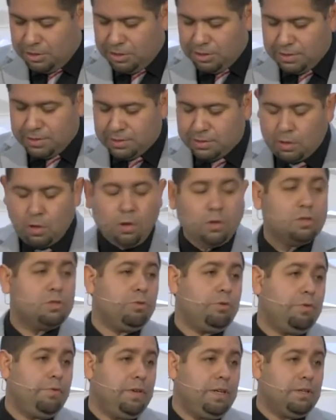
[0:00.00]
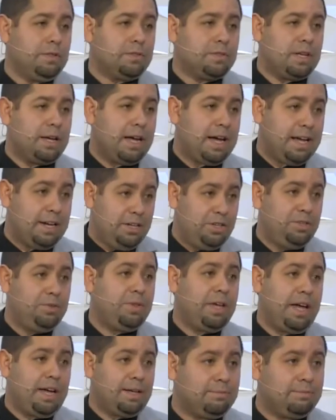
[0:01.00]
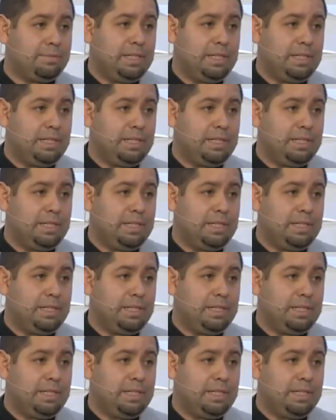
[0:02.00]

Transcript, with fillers: Jesus also reveals how to do that.